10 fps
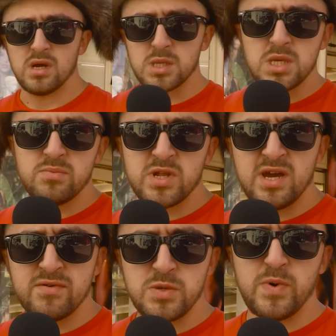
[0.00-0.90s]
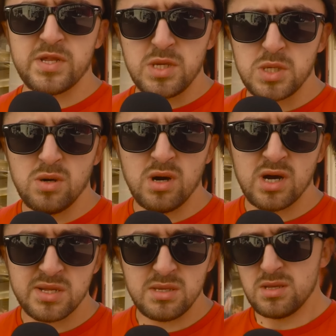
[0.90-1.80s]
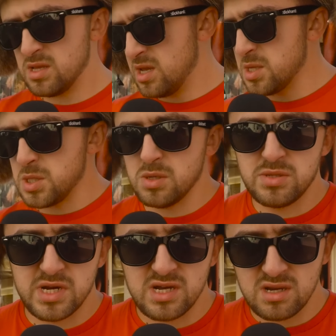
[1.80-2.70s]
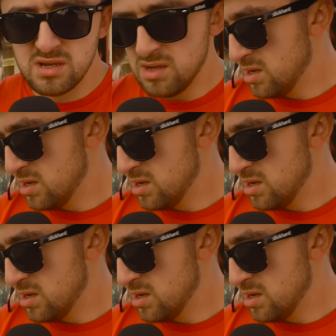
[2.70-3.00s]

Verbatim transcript: And some drivers party so hard that they get so drunk